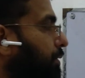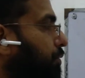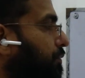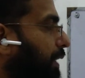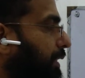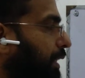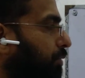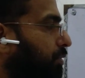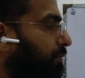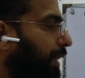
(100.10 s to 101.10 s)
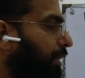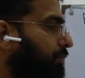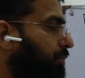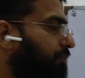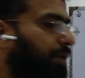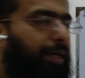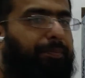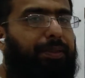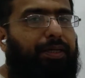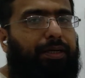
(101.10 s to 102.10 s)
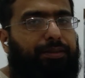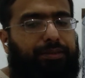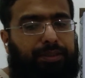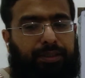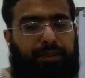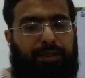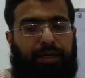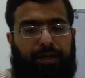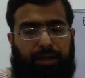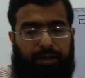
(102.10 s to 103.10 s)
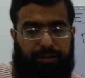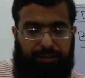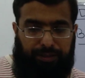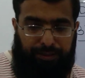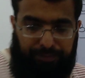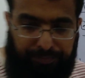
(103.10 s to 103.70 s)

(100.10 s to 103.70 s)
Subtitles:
to find out the values of RB, RC, and RE.